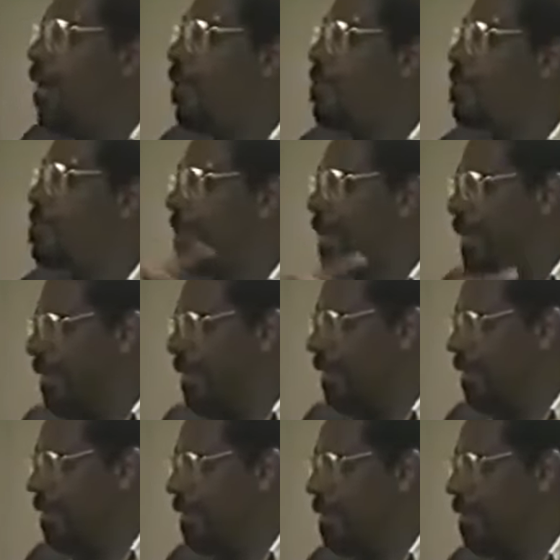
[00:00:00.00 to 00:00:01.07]
our own money,
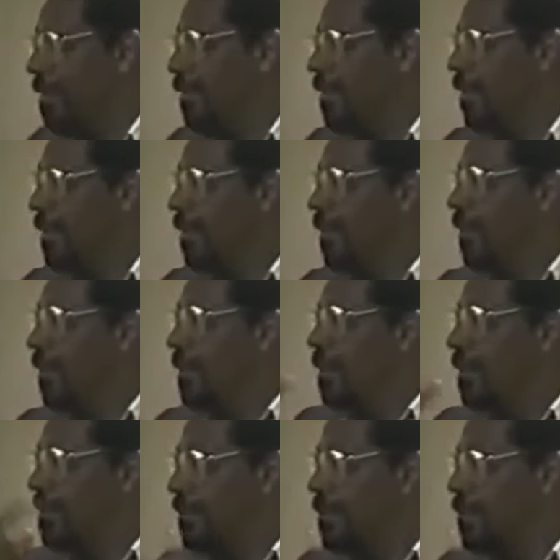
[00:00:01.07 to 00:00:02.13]

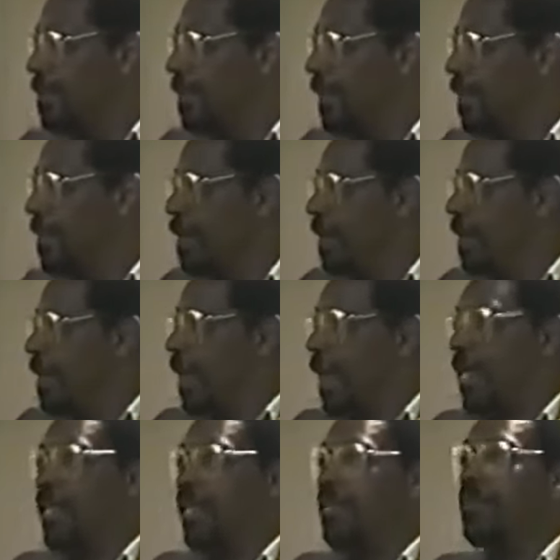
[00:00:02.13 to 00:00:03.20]
you see,
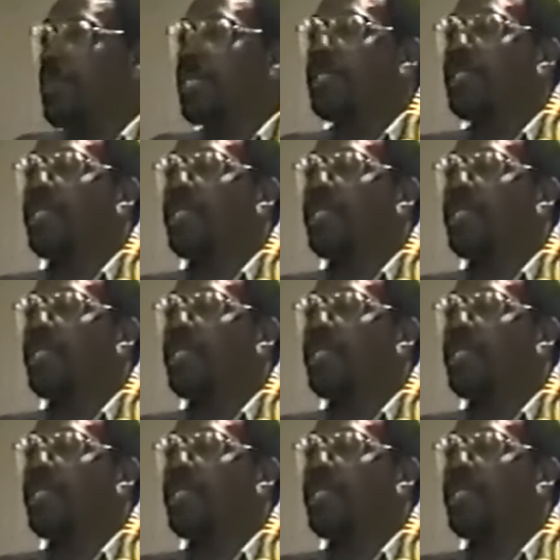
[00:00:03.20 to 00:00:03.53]
and then we